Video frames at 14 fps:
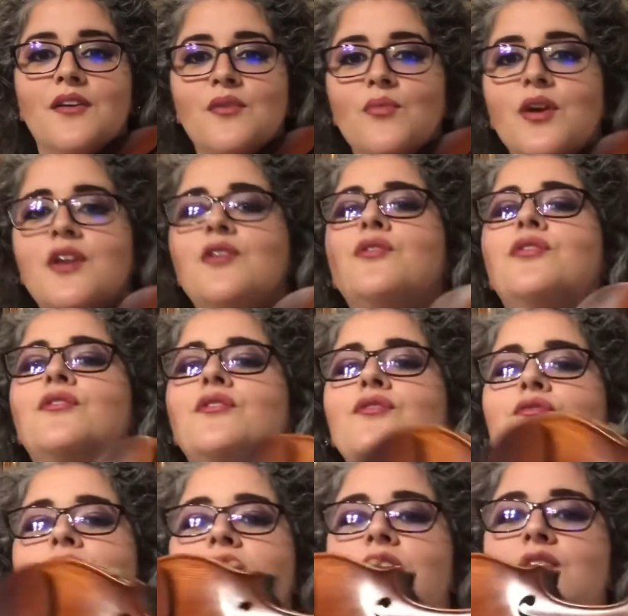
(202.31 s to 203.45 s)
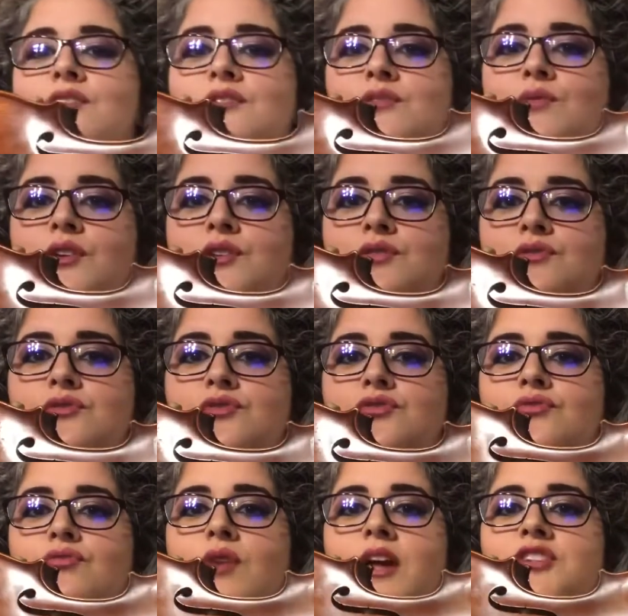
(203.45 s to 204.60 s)
where your 3rd finger is going to
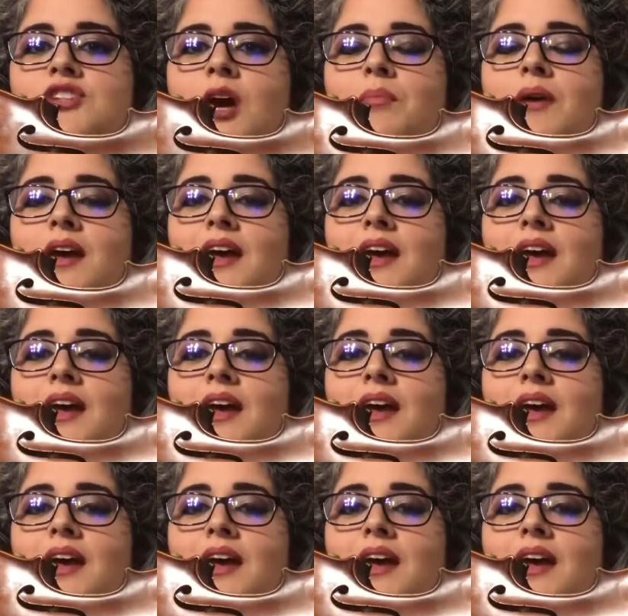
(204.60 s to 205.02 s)
stretch up